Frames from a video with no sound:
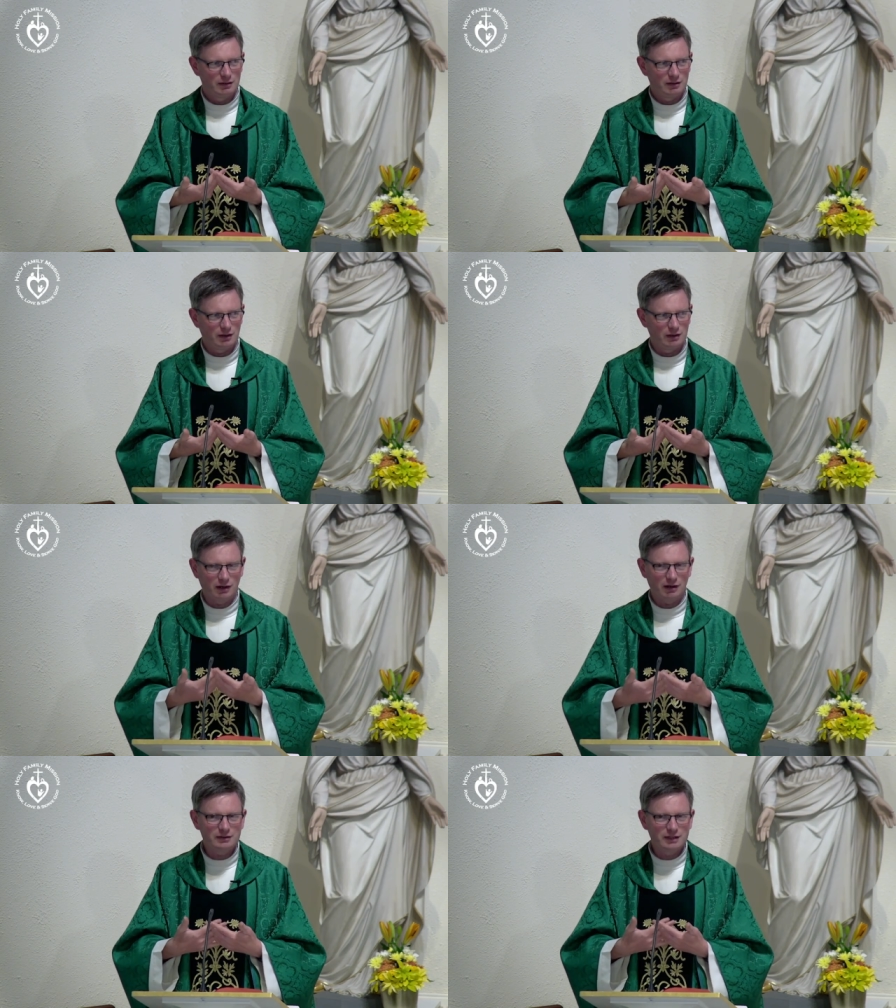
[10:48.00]
A
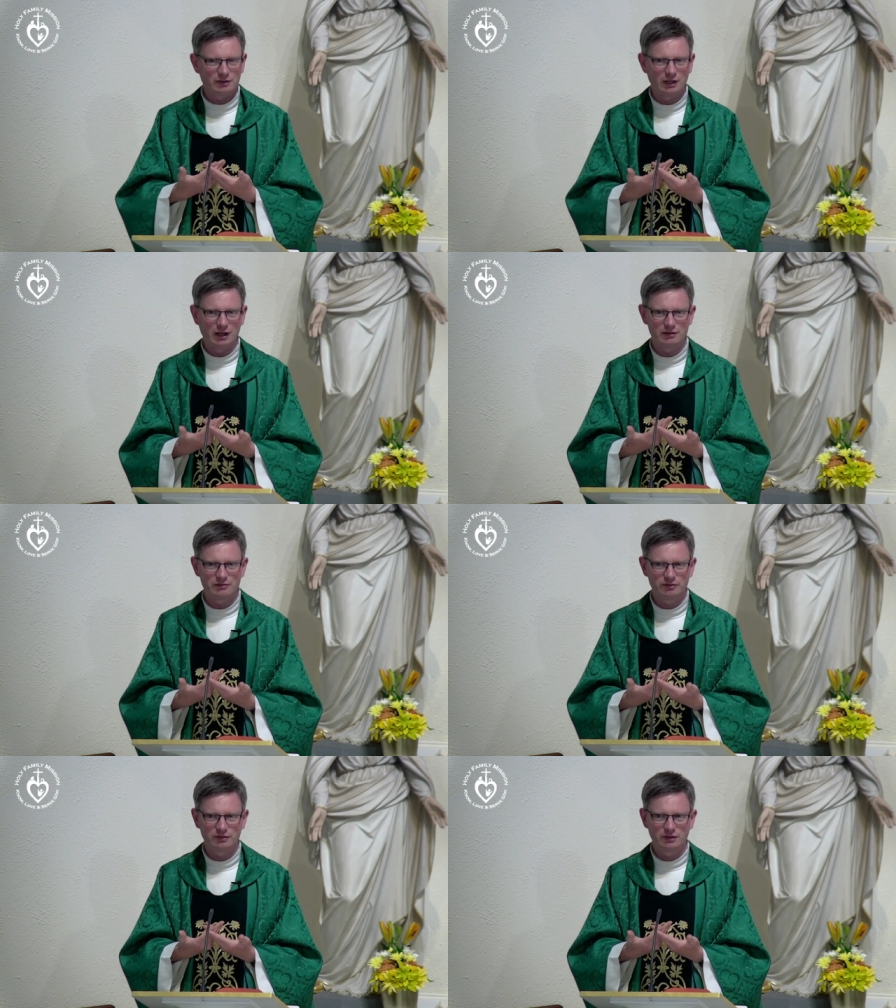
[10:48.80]
God-given
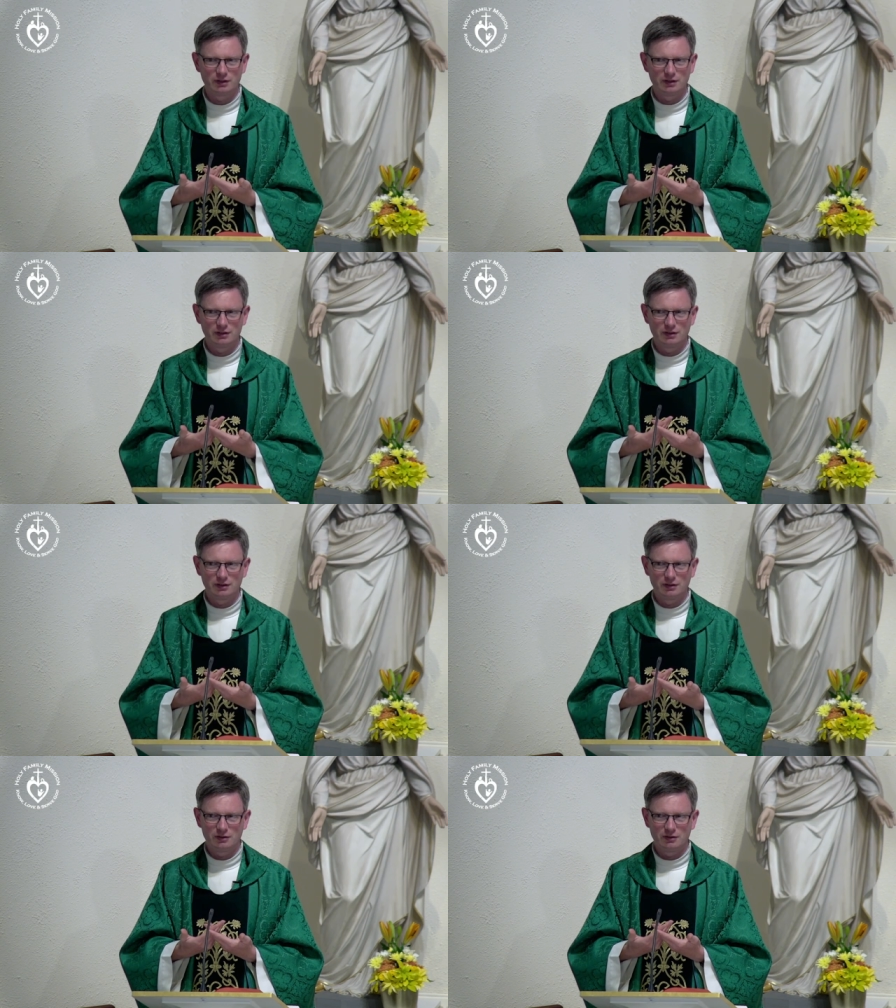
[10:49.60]
life.
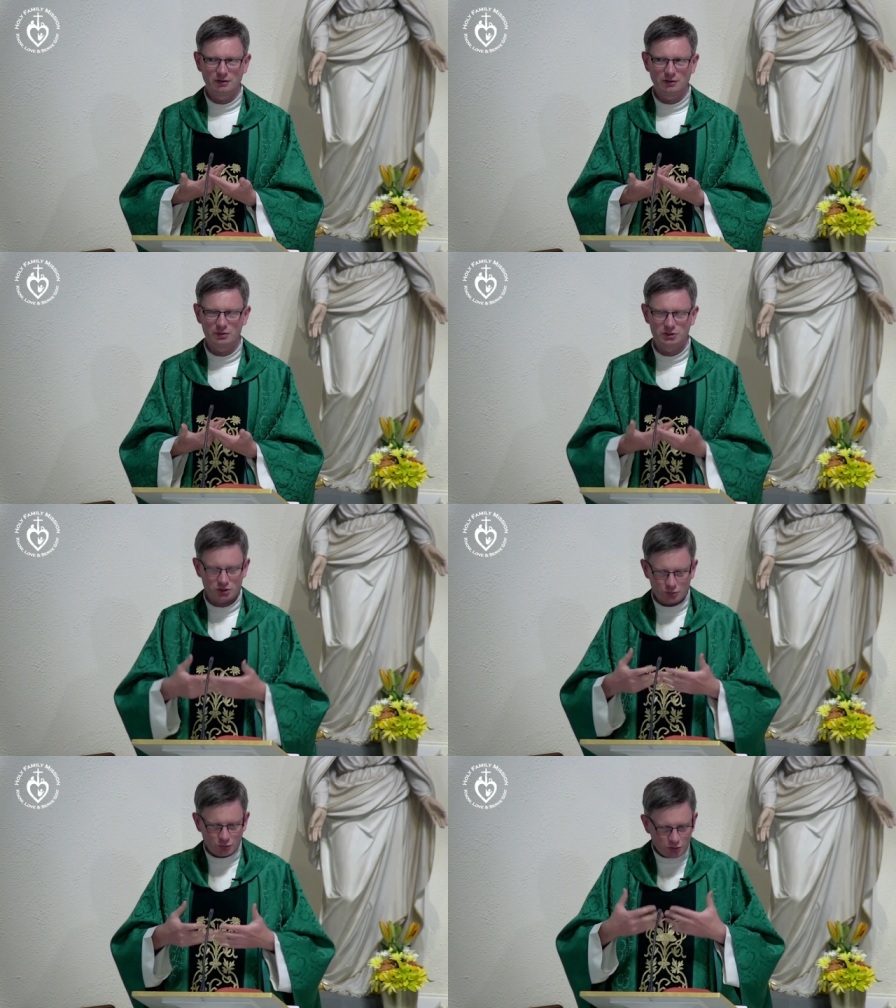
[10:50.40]
Which
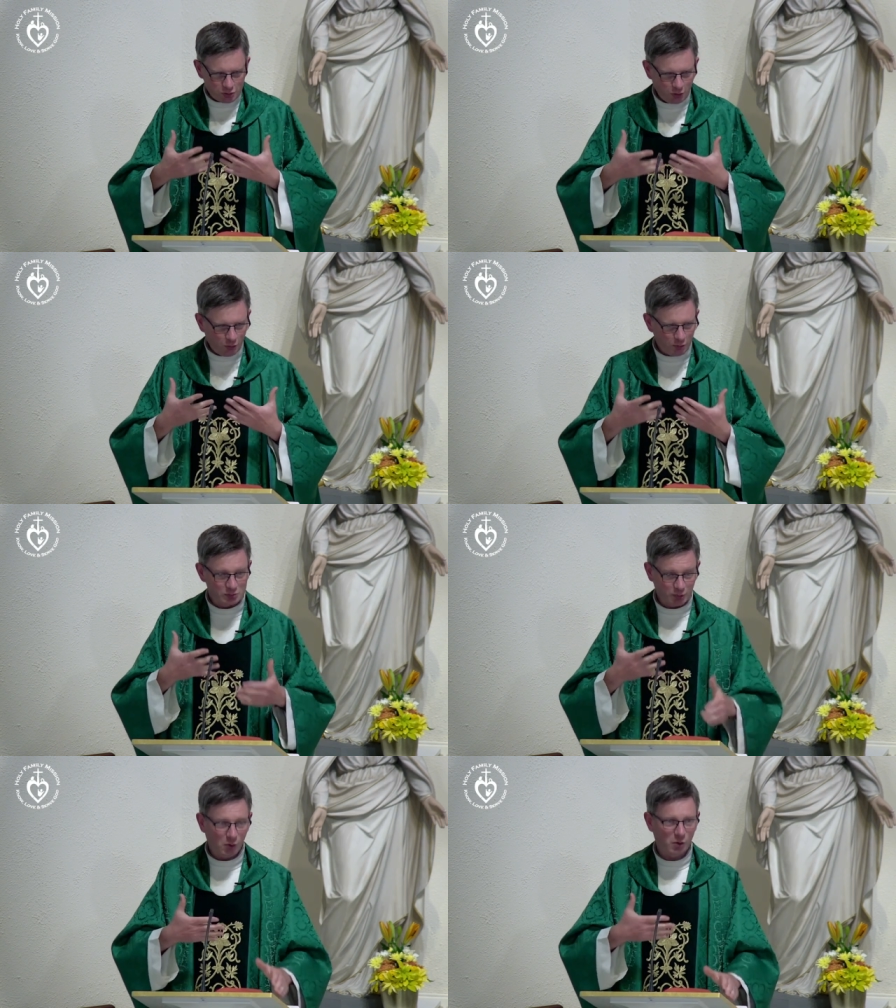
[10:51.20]
is so much
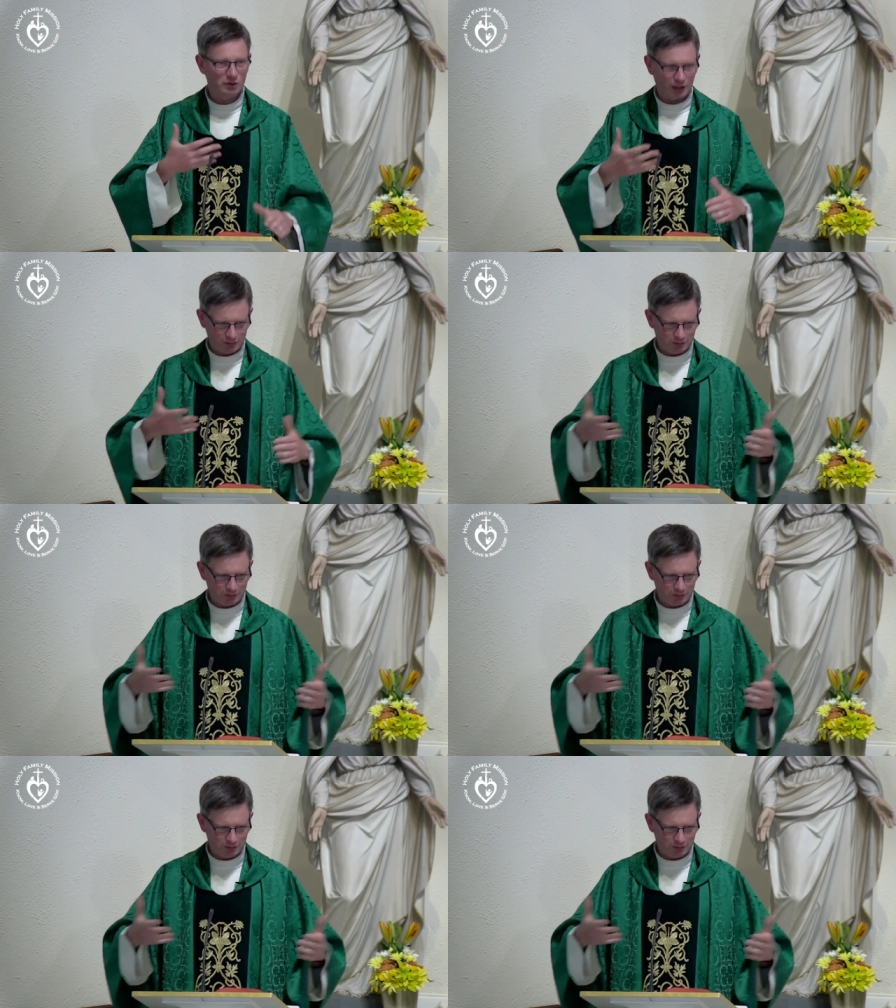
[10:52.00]
more than,